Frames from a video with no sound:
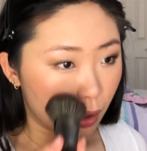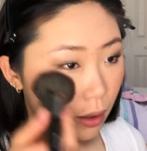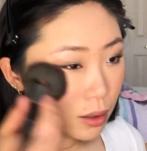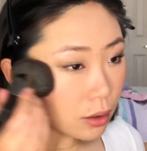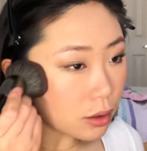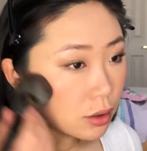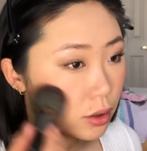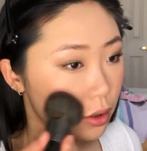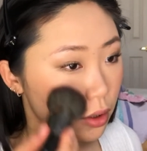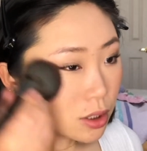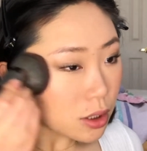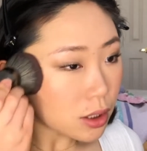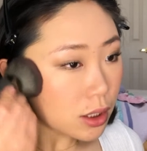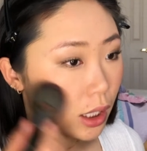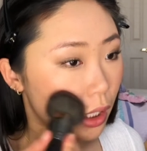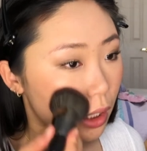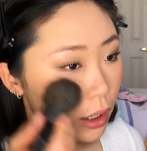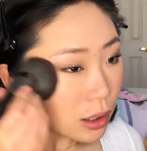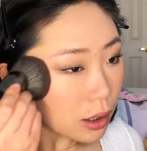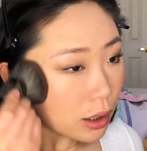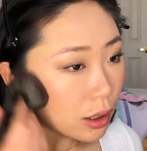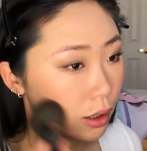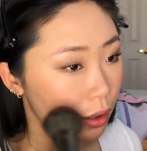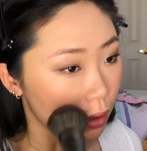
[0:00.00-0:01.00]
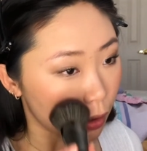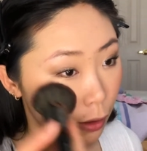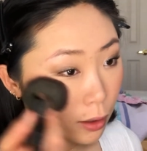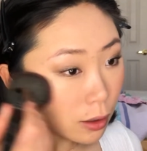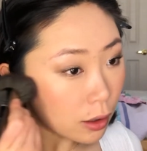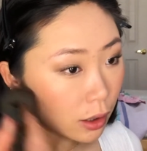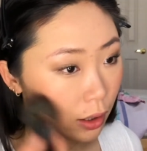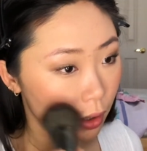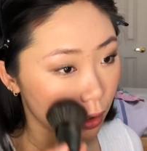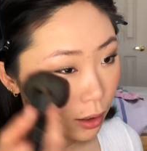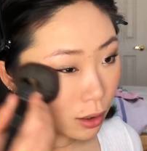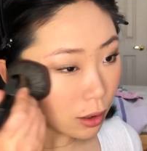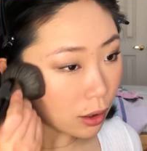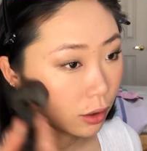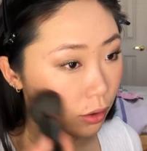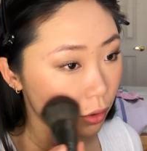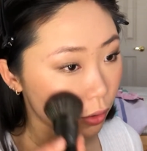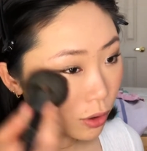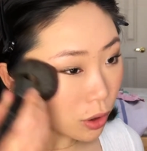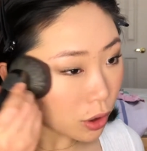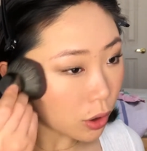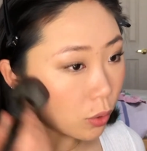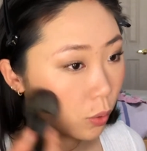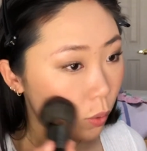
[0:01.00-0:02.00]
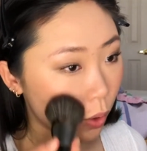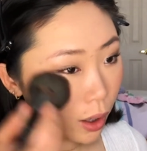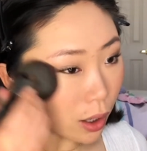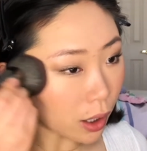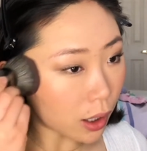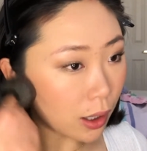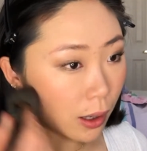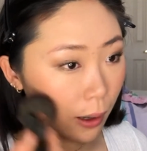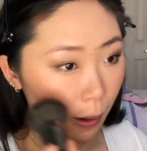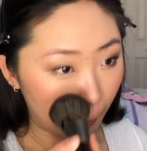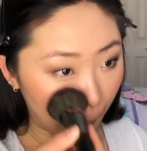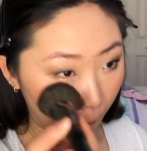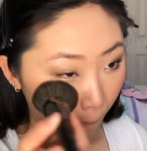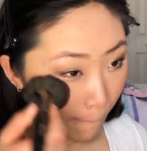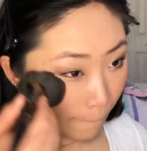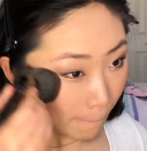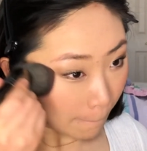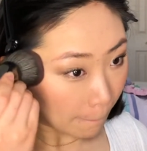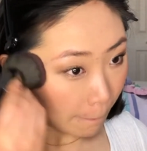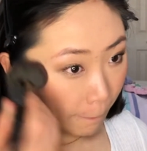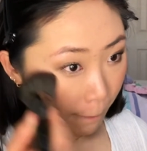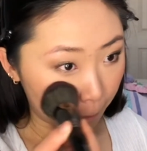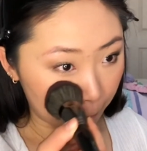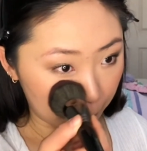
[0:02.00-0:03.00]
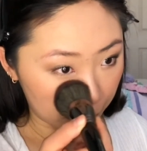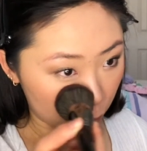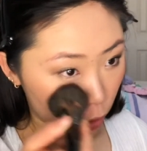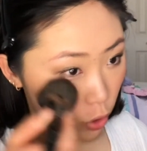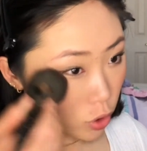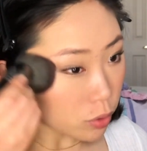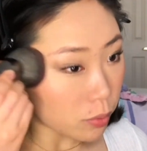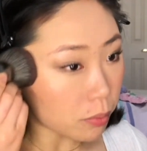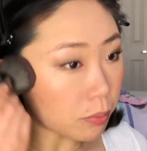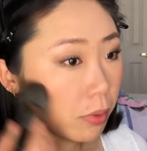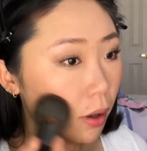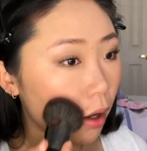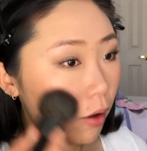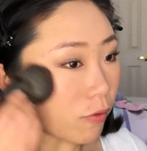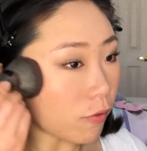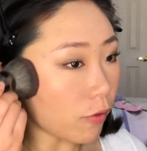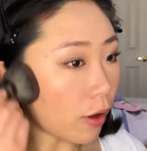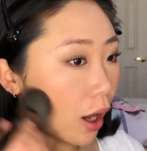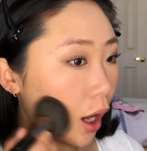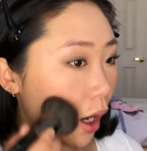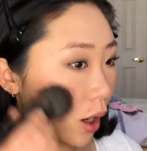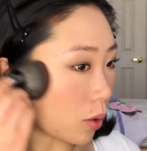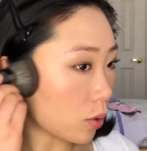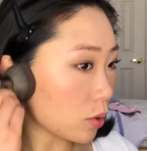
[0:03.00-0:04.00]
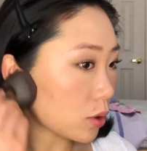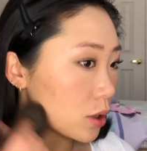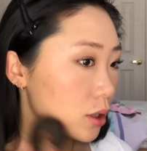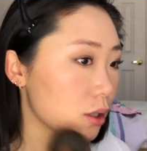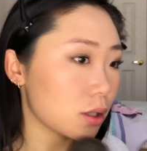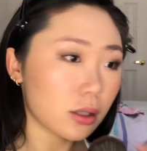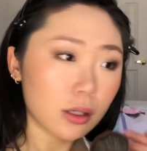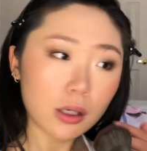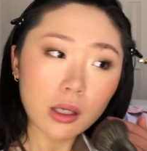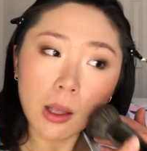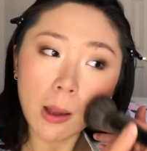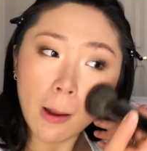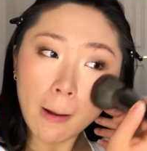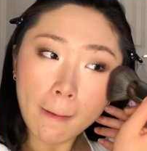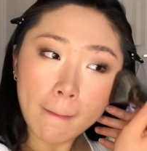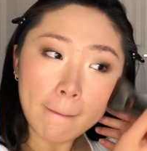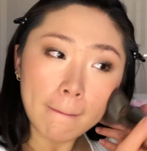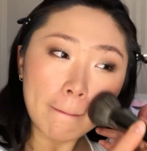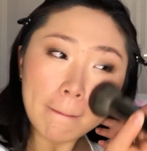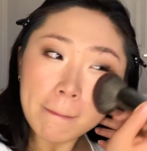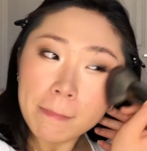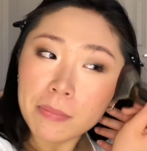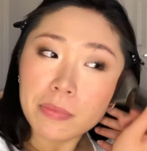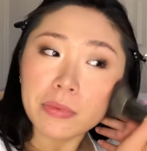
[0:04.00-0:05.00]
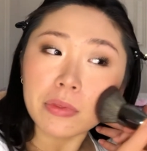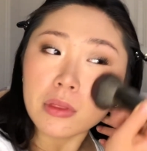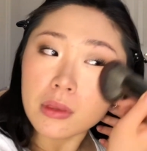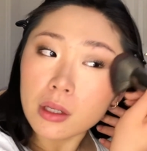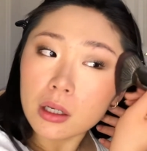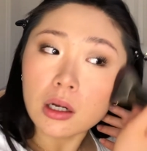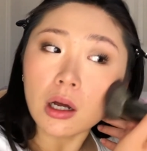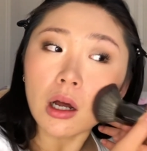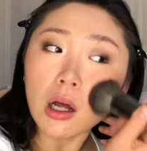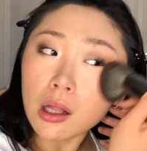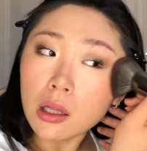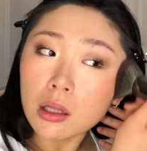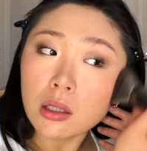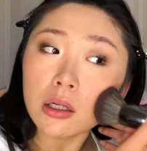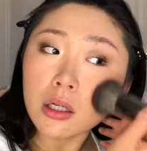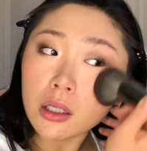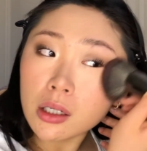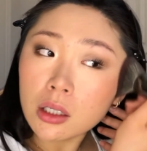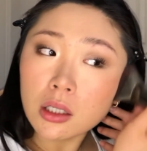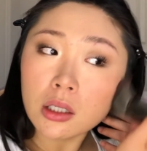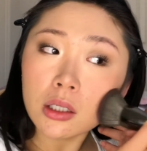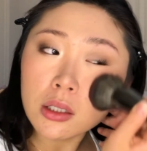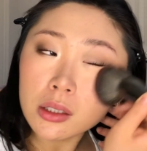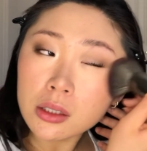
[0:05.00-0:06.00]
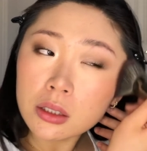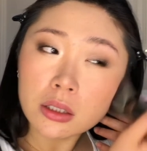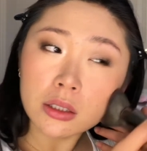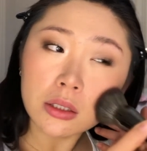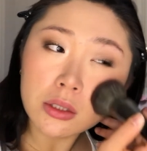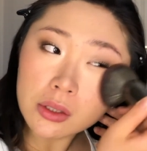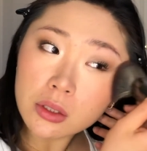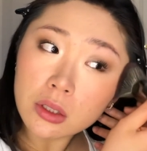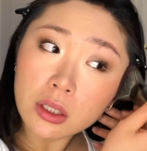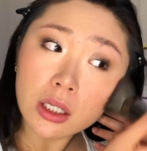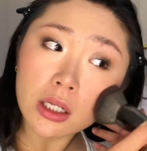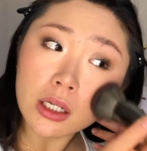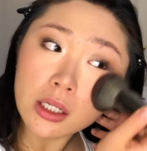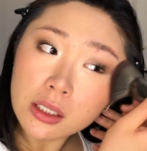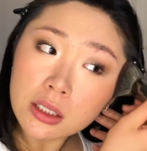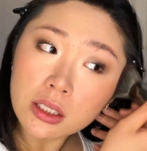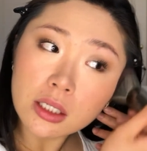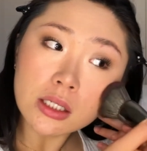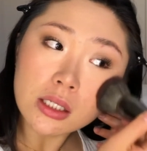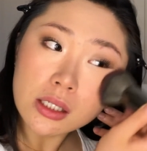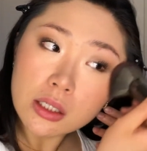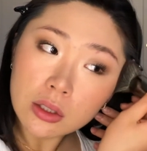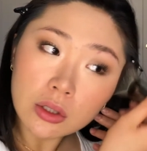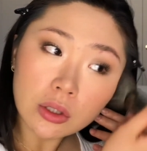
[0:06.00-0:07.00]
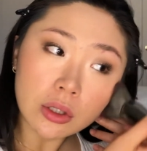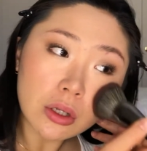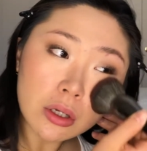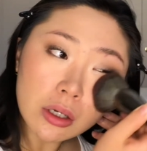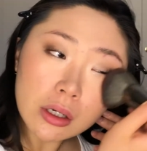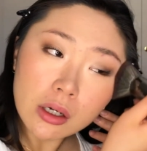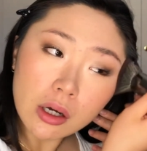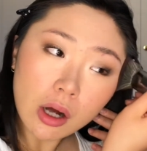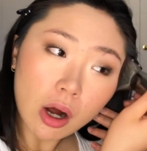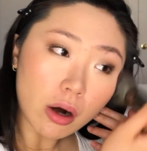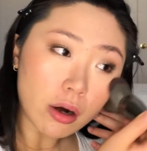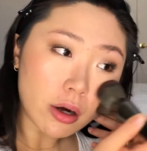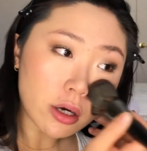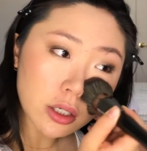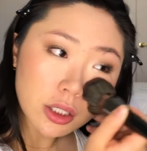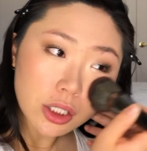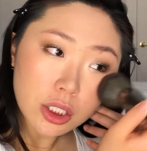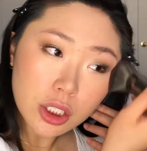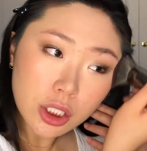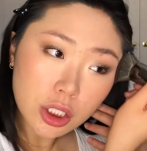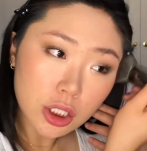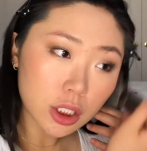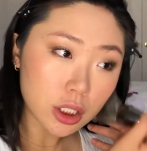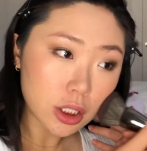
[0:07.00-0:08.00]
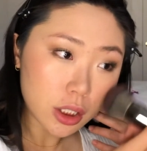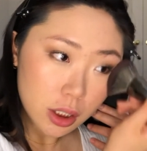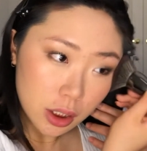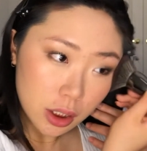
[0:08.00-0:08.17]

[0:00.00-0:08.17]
I just take the E31 to buff out the color so that it doesn't look harsh.